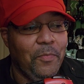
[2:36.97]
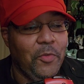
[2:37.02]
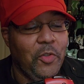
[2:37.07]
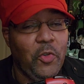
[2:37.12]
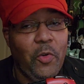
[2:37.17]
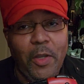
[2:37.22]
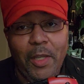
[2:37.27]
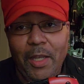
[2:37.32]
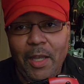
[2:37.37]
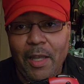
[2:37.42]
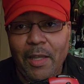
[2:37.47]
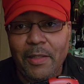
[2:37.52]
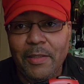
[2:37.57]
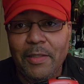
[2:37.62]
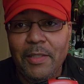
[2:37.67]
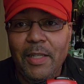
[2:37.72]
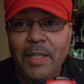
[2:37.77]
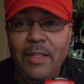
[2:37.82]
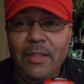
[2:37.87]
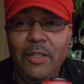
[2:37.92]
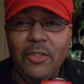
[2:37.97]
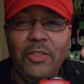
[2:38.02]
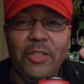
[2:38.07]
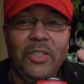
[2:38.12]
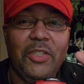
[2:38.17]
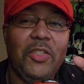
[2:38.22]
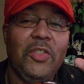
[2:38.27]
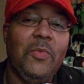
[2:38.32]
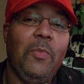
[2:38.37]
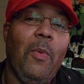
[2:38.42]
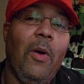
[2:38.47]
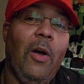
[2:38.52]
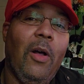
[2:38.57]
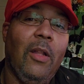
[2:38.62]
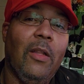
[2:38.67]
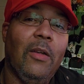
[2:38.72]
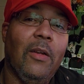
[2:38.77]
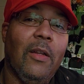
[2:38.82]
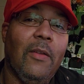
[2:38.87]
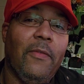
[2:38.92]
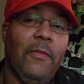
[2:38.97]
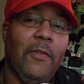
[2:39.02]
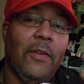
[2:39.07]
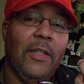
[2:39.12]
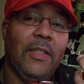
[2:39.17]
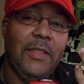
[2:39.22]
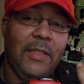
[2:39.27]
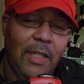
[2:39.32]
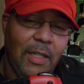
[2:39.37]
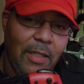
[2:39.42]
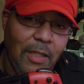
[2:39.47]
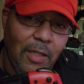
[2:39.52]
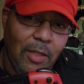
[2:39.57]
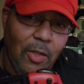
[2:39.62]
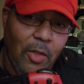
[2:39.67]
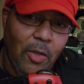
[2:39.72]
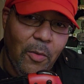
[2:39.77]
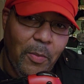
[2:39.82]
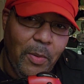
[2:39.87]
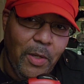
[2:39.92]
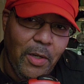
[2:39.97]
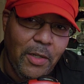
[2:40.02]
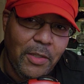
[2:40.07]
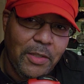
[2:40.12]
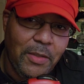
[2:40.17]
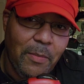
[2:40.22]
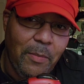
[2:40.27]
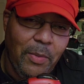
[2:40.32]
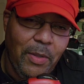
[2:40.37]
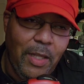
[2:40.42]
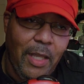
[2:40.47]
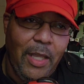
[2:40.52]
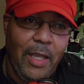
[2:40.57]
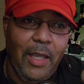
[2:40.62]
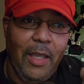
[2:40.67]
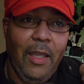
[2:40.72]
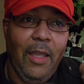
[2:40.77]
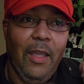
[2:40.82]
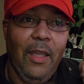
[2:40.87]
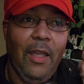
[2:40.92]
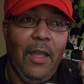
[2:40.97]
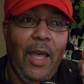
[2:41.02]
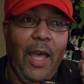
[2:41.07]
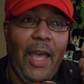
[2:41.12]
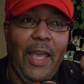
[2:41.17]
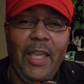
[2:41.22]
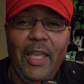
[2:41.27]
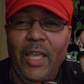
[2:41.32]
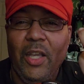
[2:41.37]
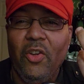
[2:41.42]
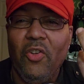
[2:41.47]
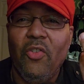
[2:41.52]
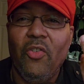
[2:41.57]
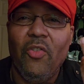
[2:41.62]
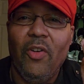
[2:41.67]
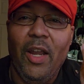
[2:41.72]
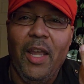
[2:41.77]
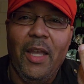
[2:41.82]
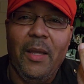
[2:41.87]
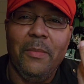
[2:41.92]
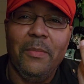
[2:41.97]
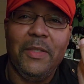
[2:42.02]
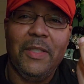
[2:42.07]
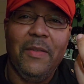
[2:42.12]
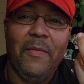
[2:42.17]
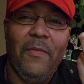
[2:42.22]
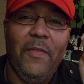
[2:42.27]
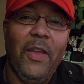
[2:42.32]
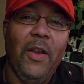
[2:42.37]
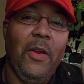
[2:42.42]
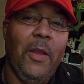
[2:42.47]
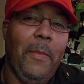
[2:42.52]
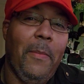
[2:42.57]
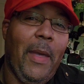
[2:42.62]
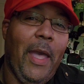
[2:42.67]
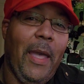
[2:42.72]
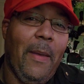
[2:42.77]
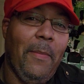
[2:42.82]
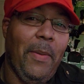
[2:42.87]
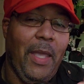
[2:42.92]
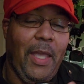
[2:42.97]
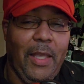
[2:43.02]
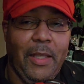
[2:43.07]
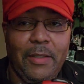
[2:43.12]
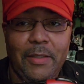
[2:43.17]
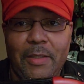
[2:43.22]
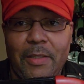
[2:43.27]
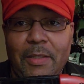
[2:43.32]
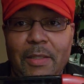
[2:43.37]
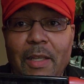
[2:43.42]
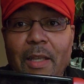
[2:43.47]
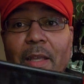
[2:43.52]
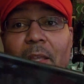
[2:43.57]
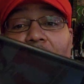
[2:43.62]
Joy-Cons. They're just smaller, and for extended long periods of play, I get cramps and very bad pains.